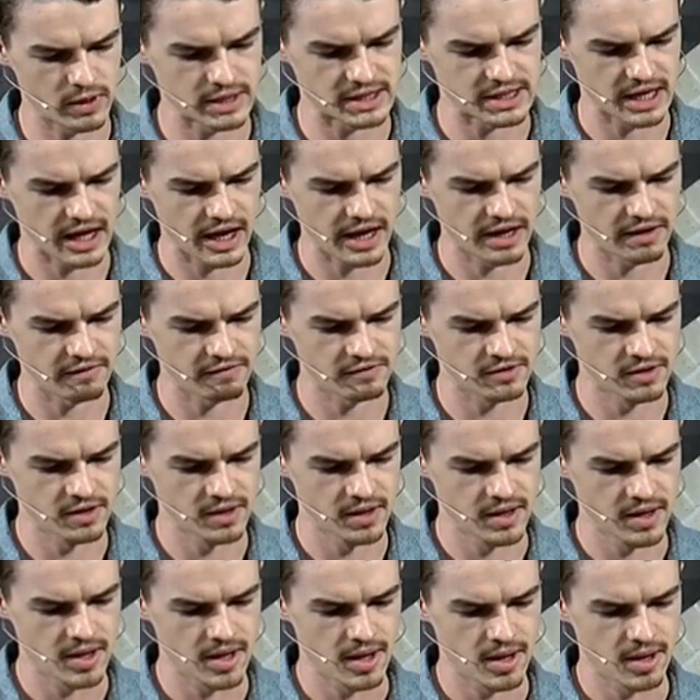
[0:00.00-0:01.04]
saved,
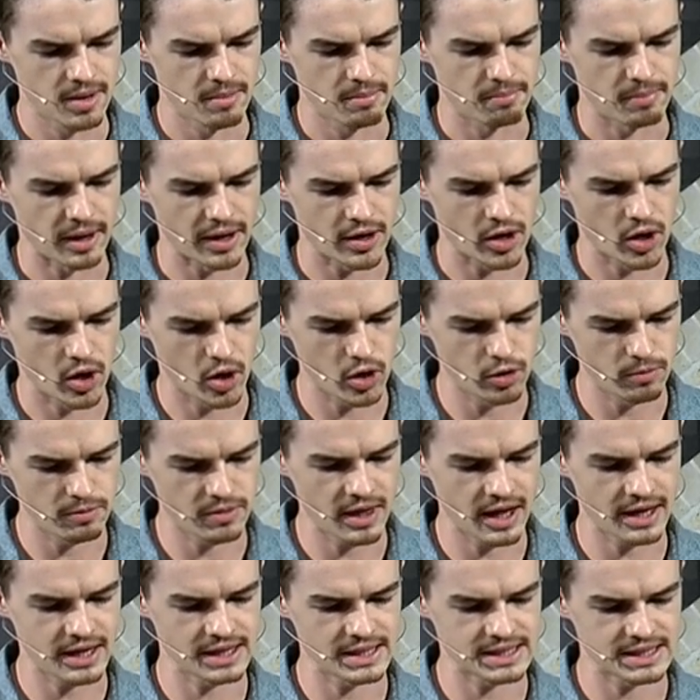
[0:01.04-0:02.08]
but hope
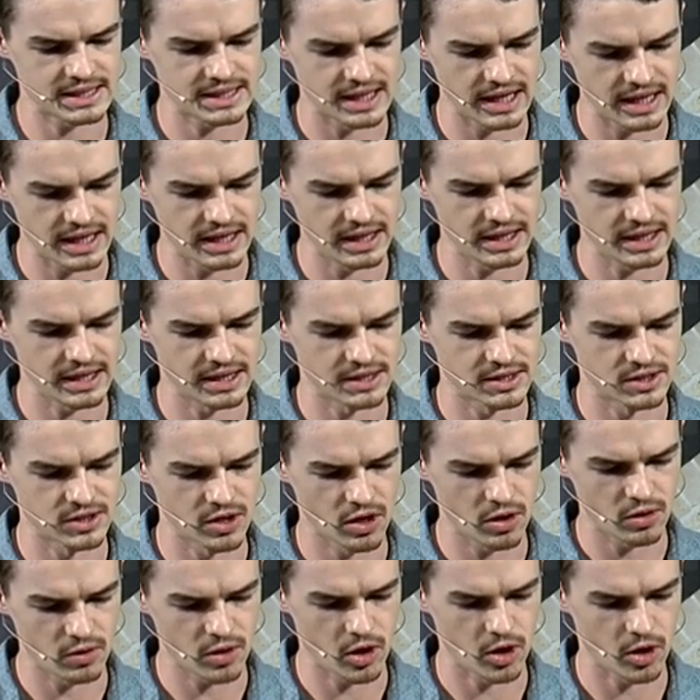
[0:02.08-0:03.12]
that is seen is
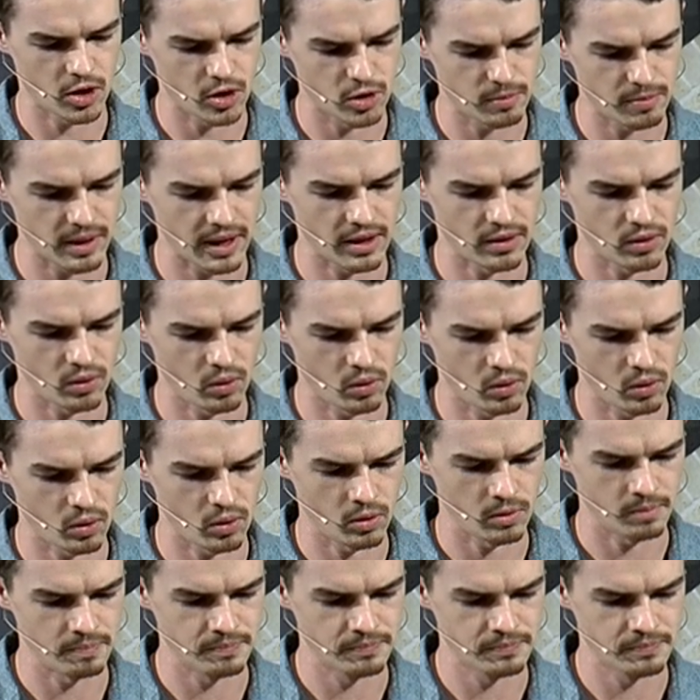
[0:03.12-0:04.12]
no hope at all.